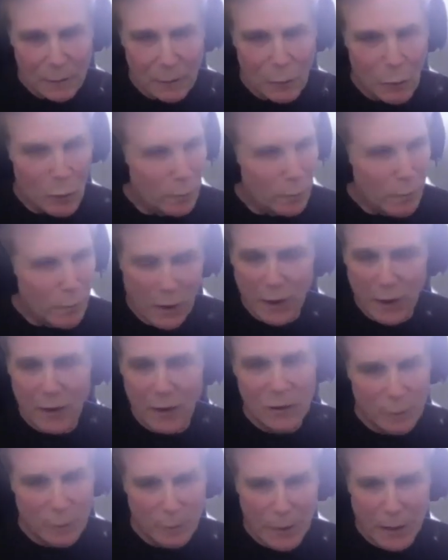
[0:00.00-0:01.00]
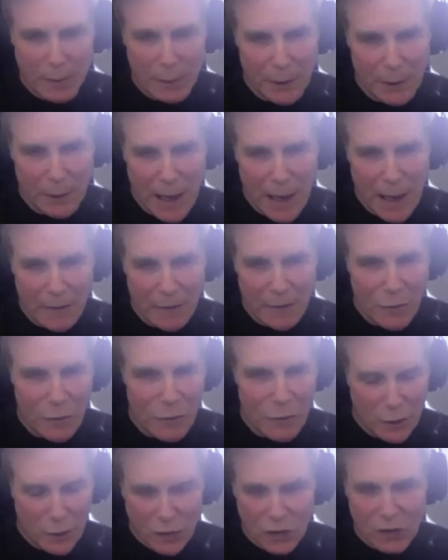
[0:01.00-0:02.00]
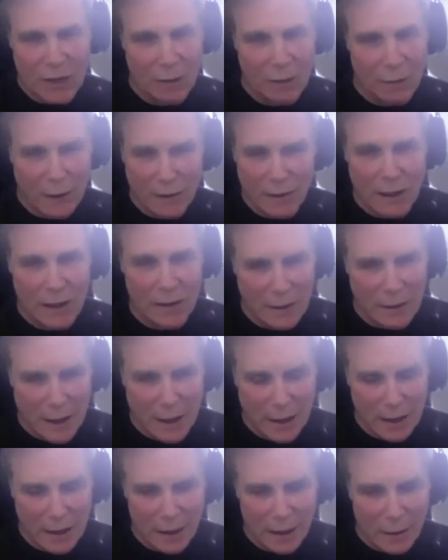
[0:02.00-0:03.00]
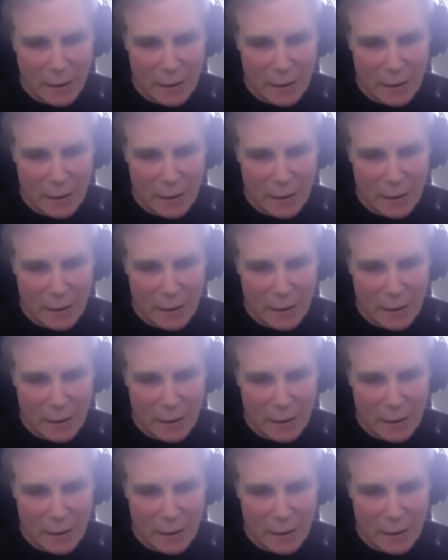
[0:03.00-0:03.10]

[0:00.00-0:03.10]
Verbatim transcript: who millions of people have. They're selling that data.